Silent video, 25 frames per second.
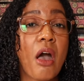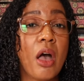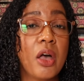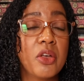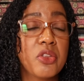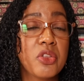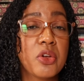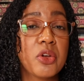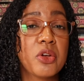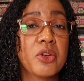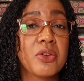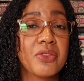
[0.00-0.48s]

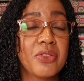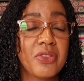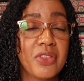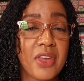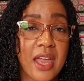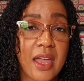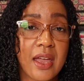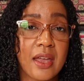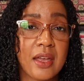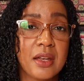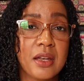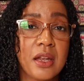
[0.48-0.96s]
other
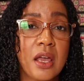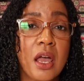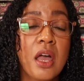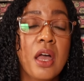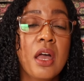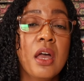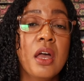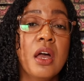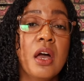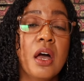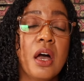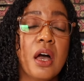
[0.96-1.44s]
than
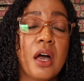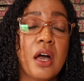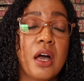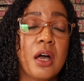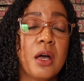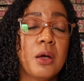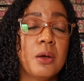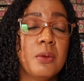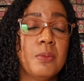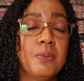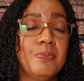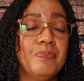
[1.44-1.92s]

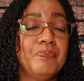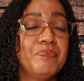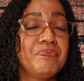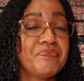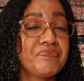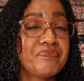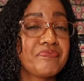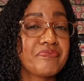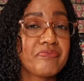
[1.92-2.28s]
um,